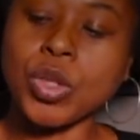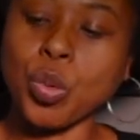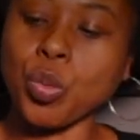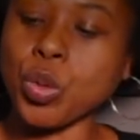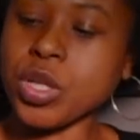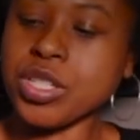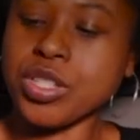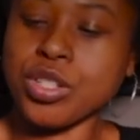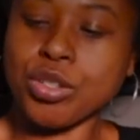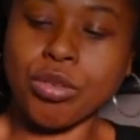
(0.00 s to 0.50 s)

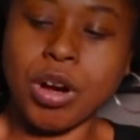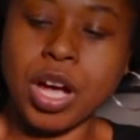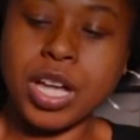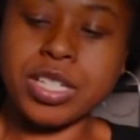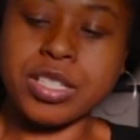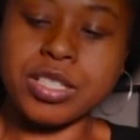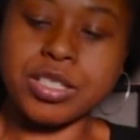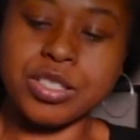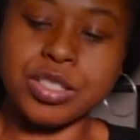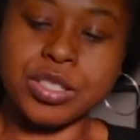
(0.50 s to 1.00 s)
What does
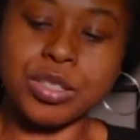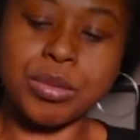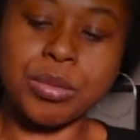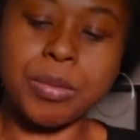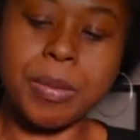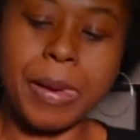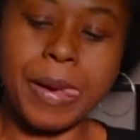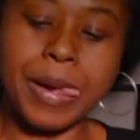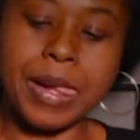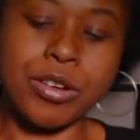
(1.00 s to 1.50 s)
Uranus do?
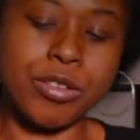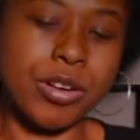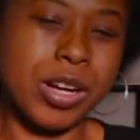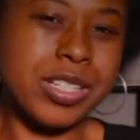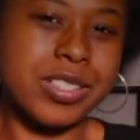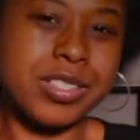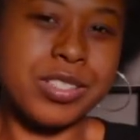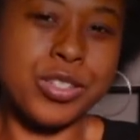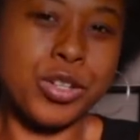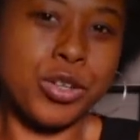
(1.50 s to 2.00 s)

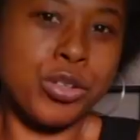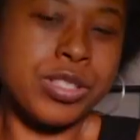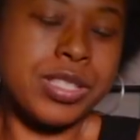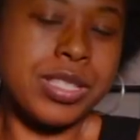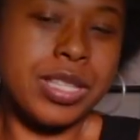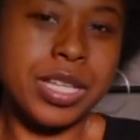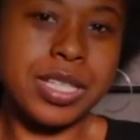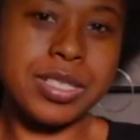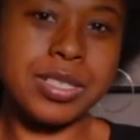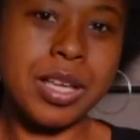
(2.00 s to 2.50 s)
Uranus stirs
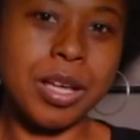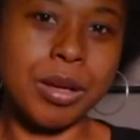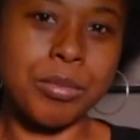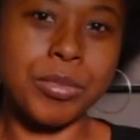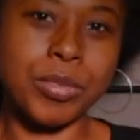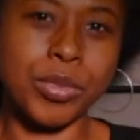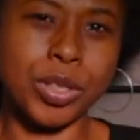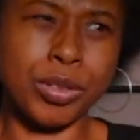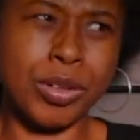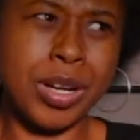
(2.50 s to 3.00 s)
things
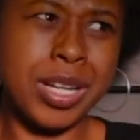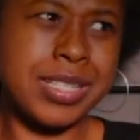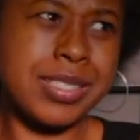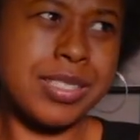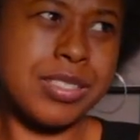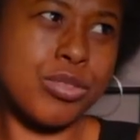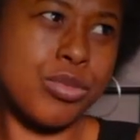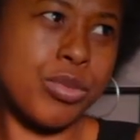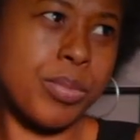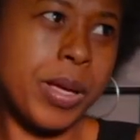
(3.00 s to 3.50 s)
up.
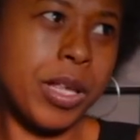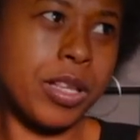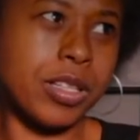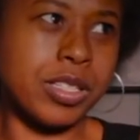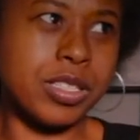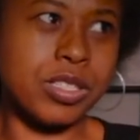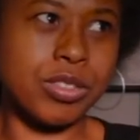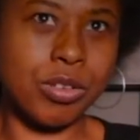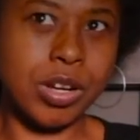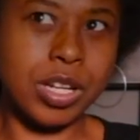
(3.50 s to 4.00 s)
Uranus is
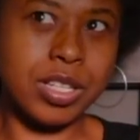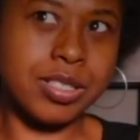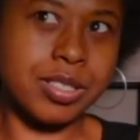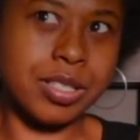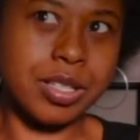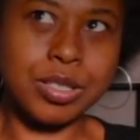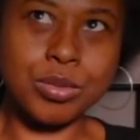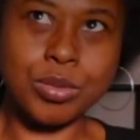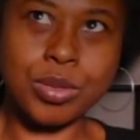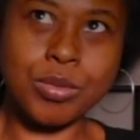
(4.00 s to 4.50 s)
rebellious. Uranus
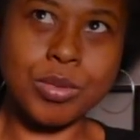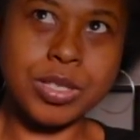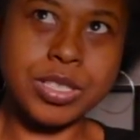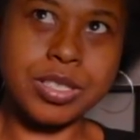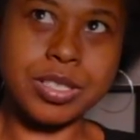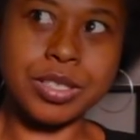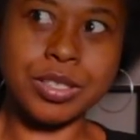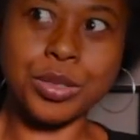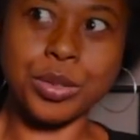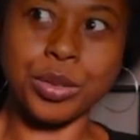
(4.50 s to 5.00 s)
does what it
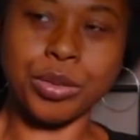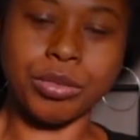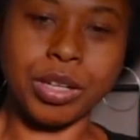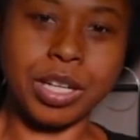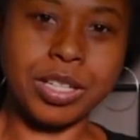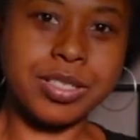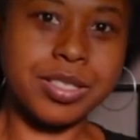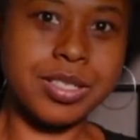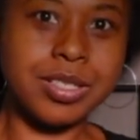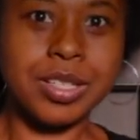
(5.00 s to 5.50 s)
wants to do.
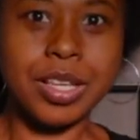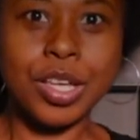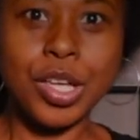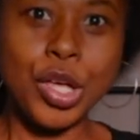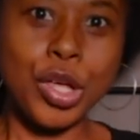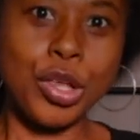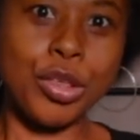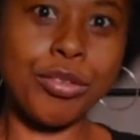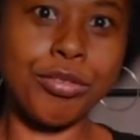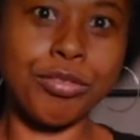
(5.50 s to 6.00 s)
Uranus is
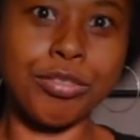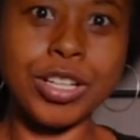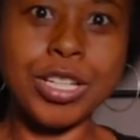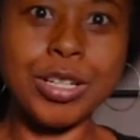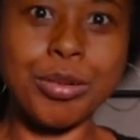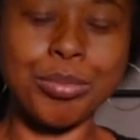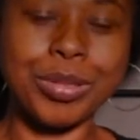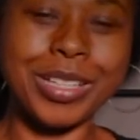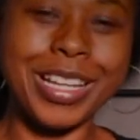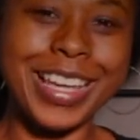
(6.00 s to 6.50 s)
the
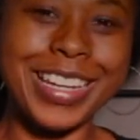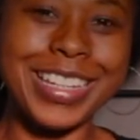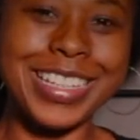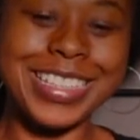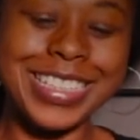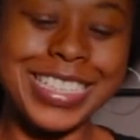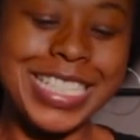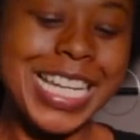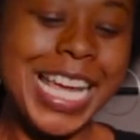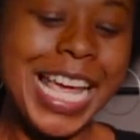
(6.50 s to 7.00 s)
freedom planet.